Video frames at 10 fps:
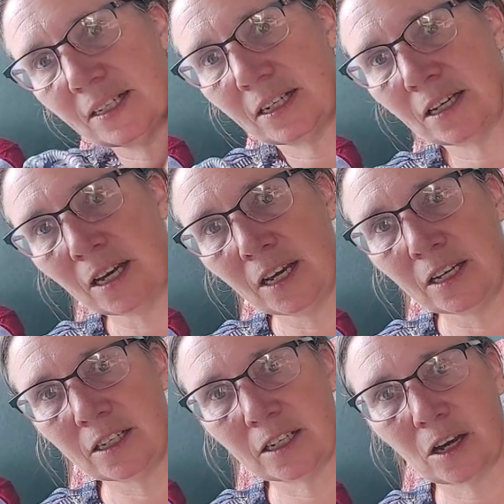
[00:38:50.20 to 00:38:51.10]
to
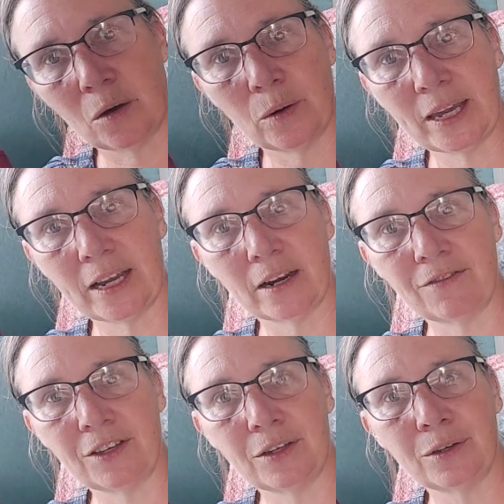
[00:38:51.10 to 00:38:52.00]
go here, a
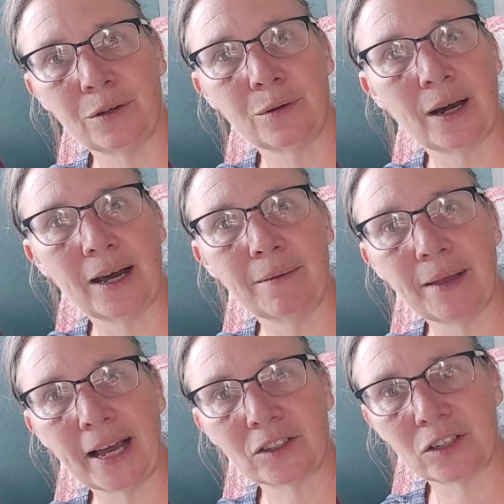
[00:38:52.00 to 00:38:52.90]
few
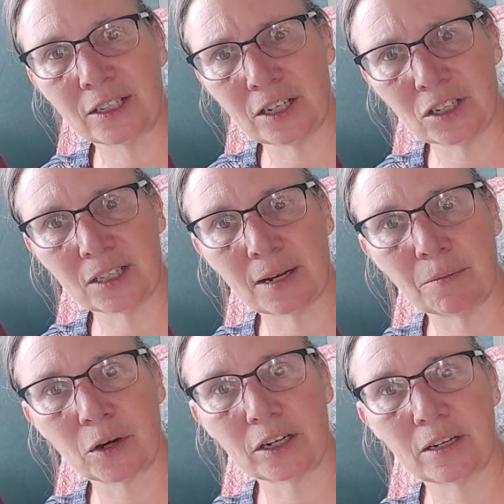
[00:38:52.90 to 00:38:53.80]
extra stitches, and I'm
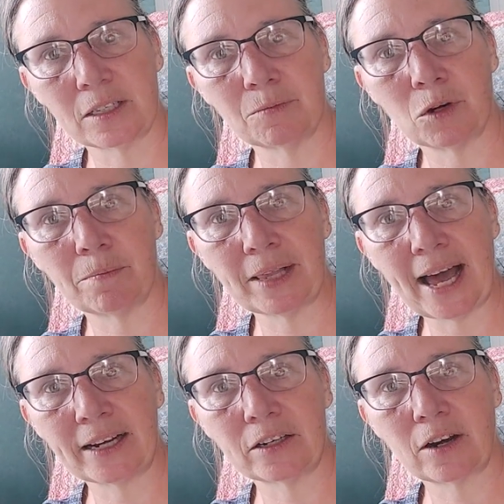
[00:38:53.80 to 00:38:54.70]
working on some more
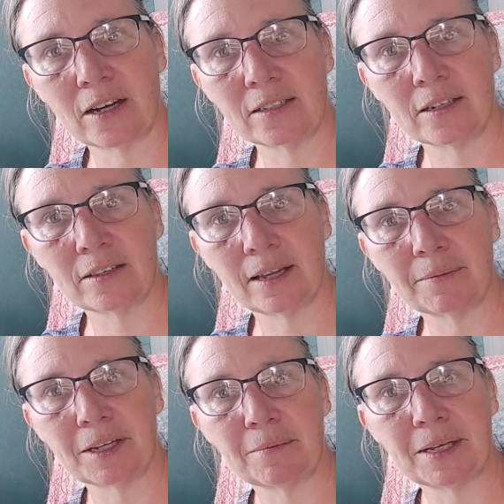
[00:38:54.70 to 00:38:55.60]
black across there. Then I'm
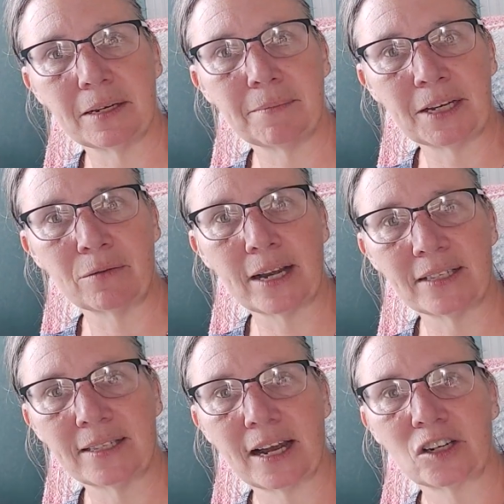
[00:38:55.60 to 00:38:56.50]
going to be in a big red
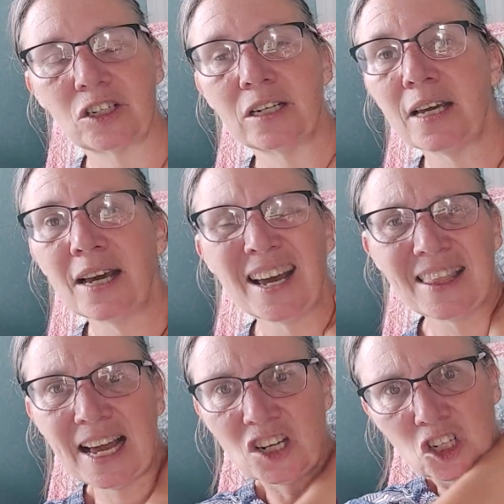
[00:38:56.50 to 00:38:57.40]
section.
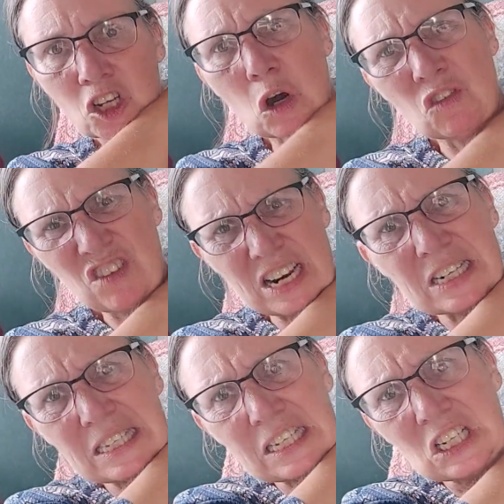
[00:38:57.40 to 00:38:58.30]
That should go
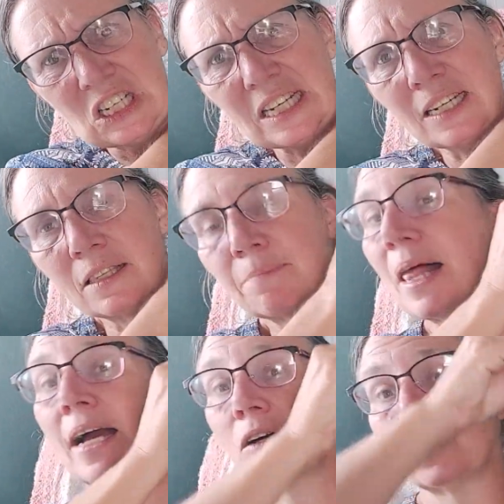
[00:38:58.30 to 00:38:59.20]
fairly good. The
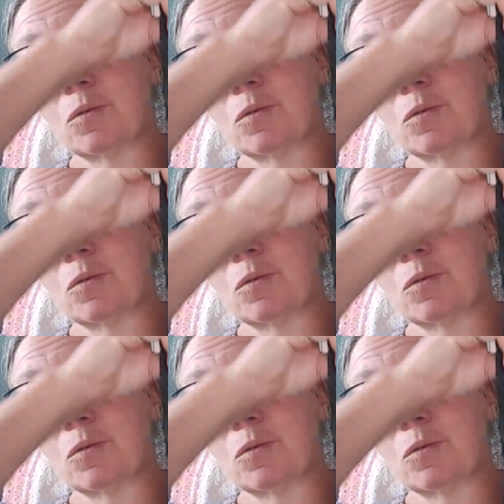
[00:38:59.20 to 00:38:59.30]
black goes